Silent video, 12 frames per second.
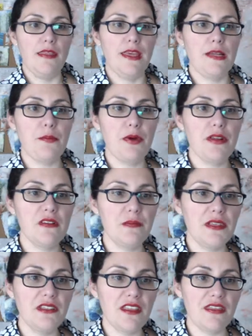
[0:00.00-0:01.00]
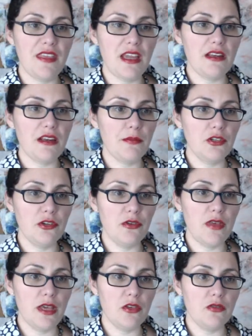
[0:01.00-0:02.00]
That brings me to thing number
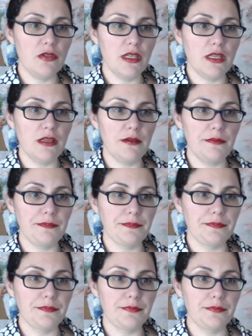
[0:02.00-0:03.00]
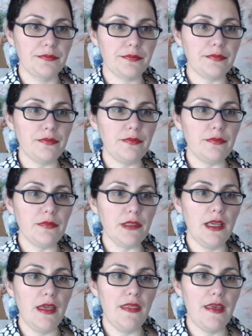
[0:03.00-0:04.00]
2 that you need.
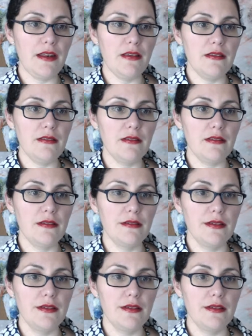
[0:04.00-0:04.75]
And that is